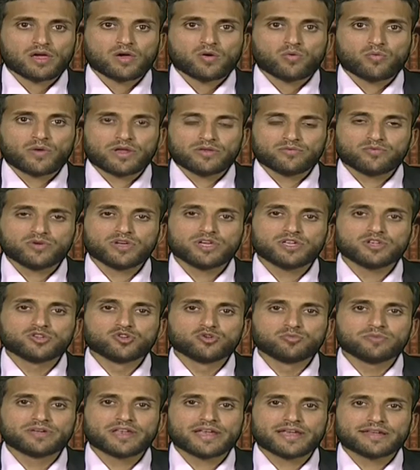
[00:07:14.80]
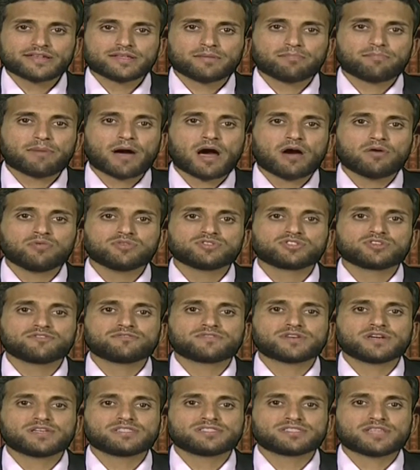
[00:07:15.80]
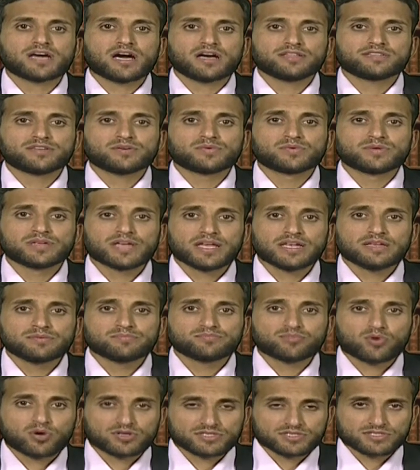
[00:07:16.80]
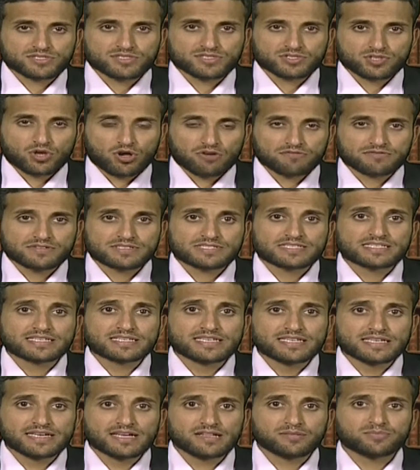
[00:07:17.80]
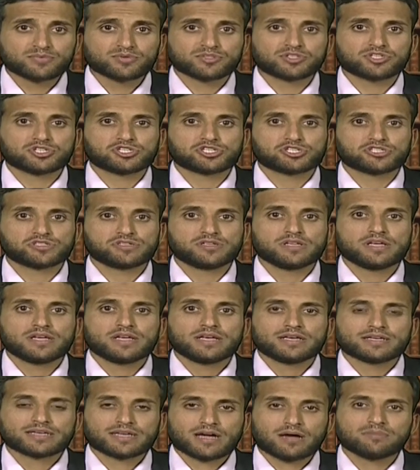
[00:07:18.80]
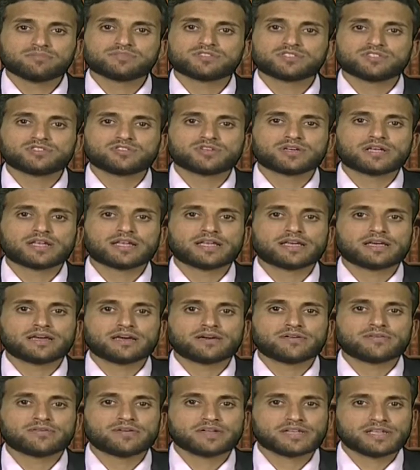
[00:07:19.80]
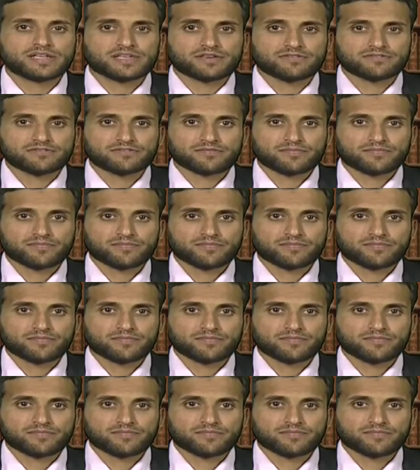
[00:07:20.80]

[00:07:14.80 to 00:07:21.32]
When we enumerate the powers of Karta, the real importance of his legal position comes into clear relief.